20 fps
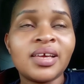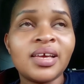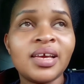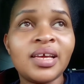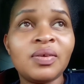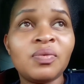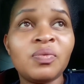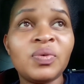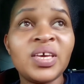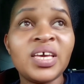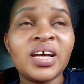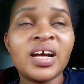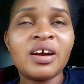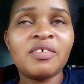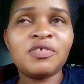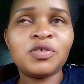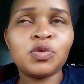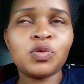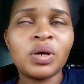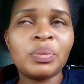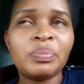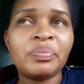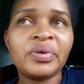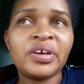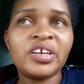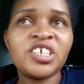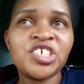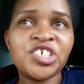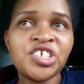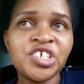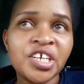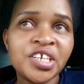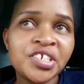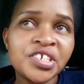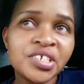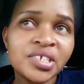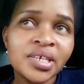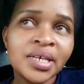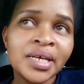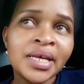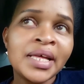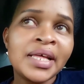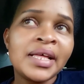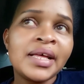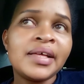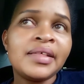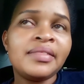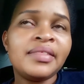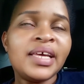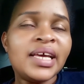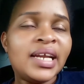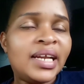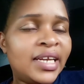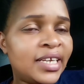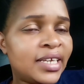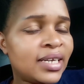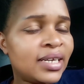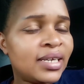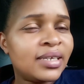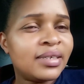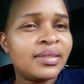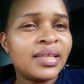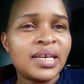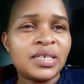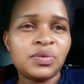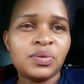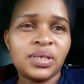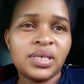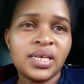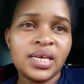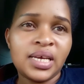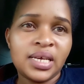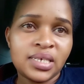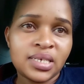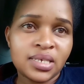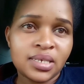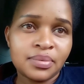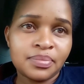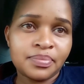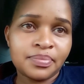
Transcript: and we have to appreciate the little that we get.